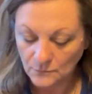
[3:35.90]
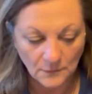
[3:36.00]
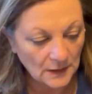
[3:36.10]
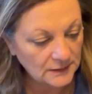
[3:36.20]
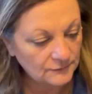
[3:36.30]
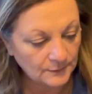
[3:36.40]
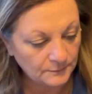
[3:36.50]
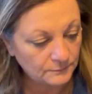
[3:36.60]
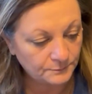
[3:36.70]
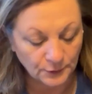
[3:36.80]
That's
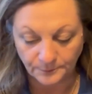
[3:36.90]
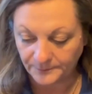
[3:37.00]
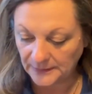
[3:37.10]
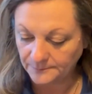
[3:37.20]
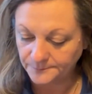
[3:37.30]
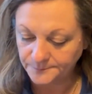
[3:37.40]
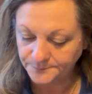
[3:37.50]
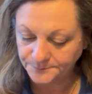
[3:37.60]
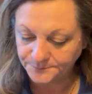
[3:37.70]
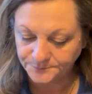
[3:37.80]
from Burpee.
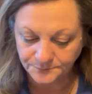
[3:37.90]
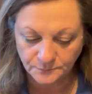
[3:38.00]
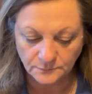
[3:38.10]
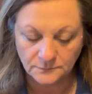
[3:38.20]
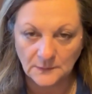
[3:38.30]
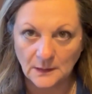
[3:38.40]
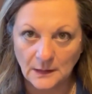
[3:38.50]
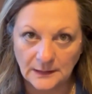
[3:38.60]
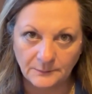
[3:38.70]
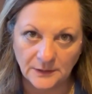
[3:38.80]
I
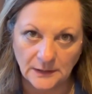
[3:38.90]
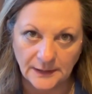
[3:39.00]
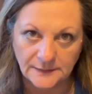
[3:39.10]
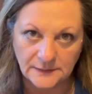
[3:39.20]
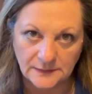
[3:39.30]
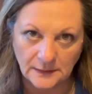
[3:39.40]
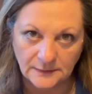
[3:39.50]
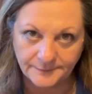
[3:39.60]
gotta get my glasses on.